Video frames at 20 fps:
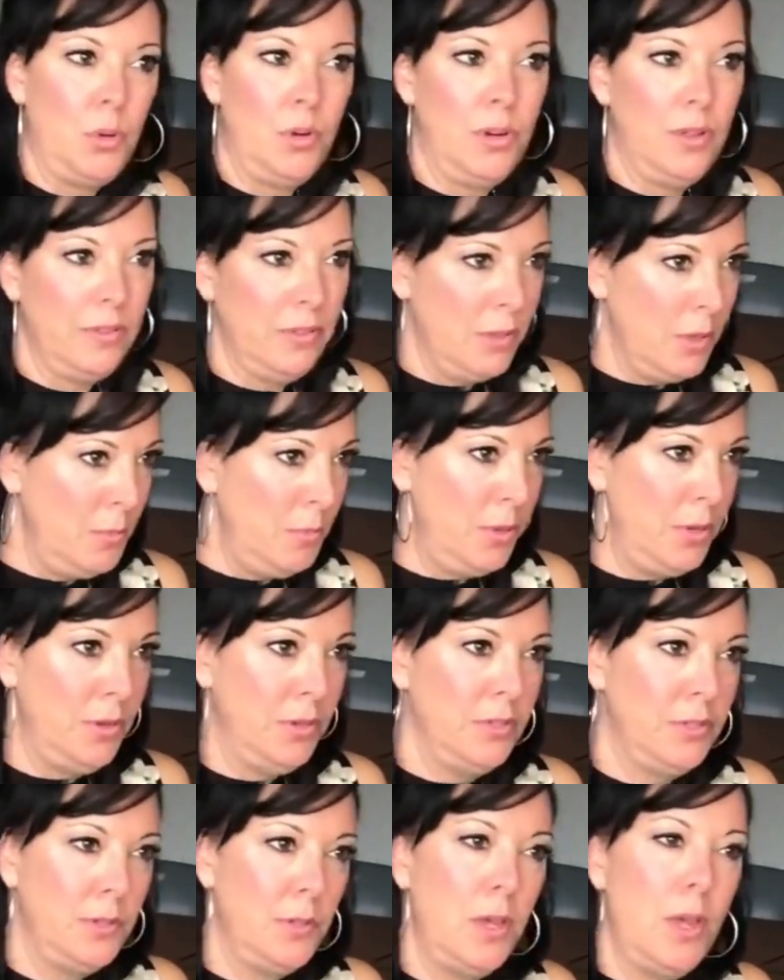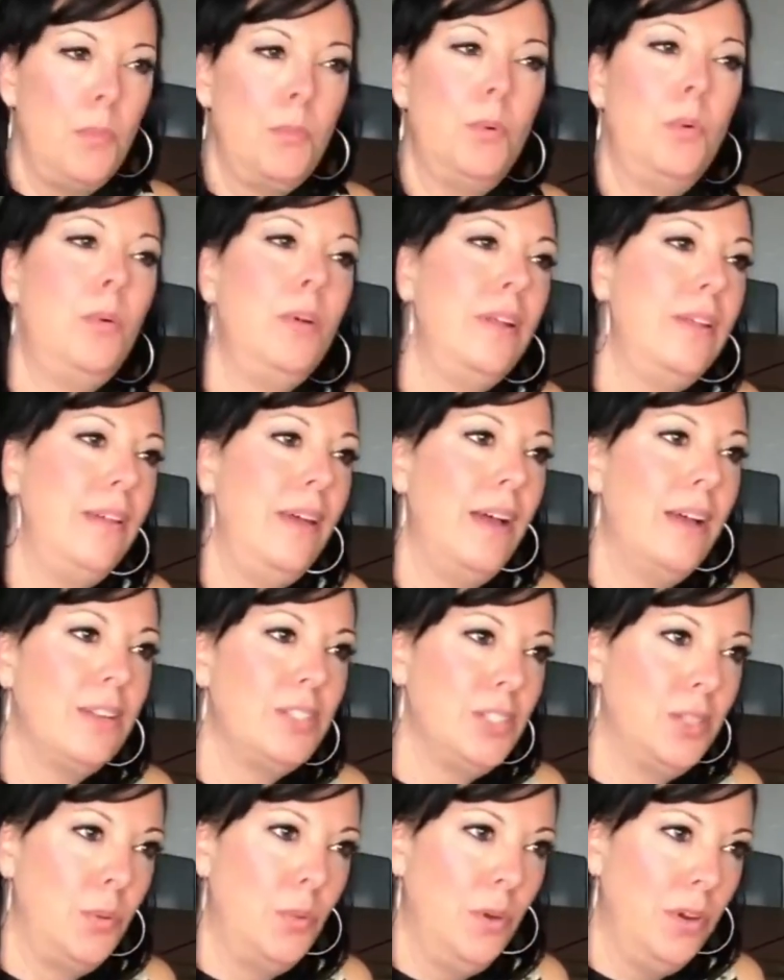support all the computers. what are they
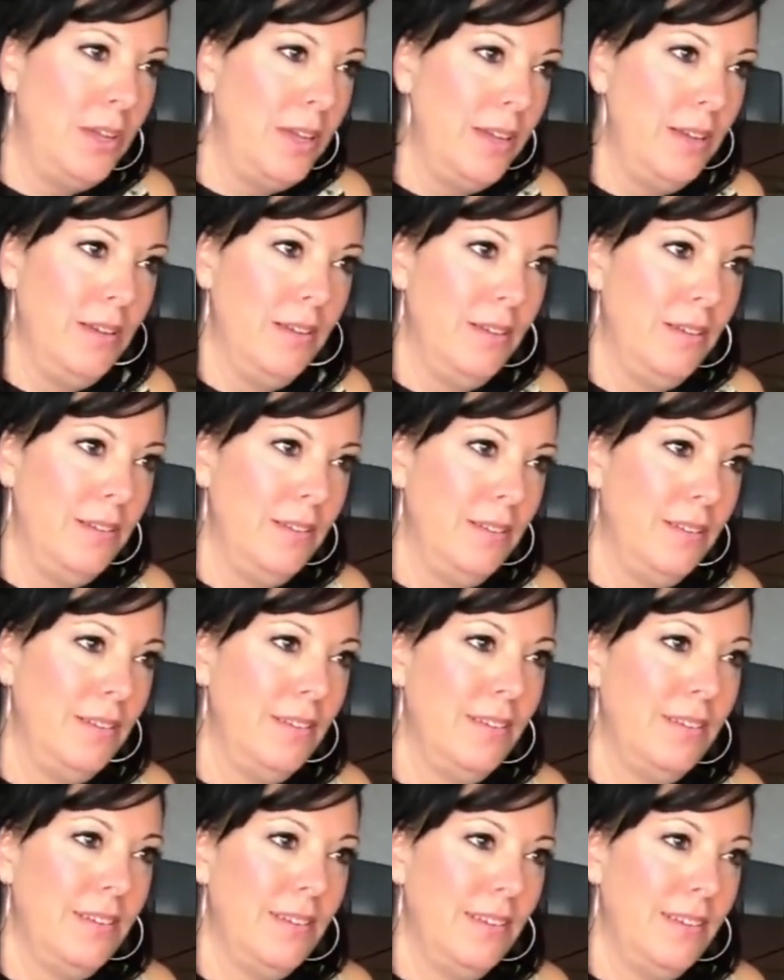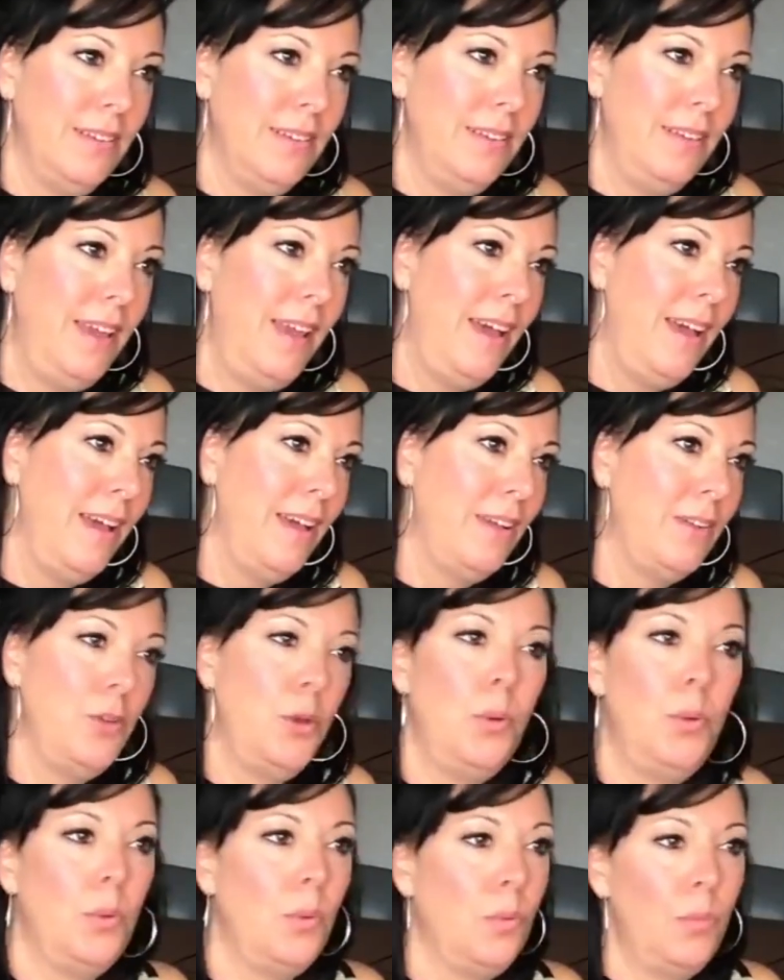actually working on? Right. Yeah,
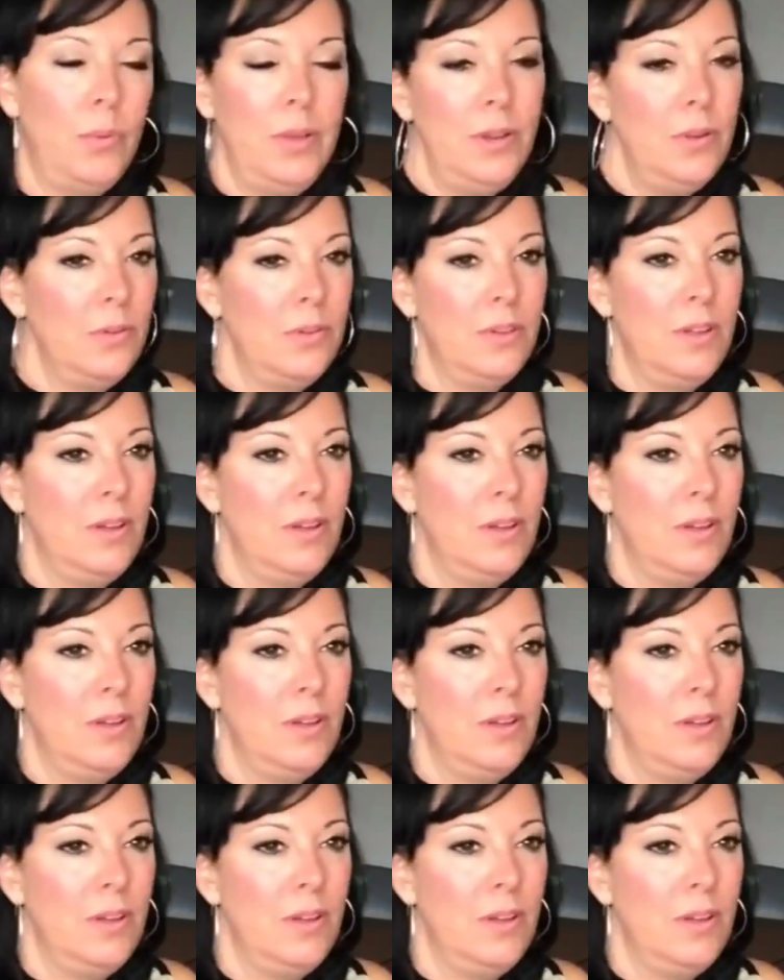no, we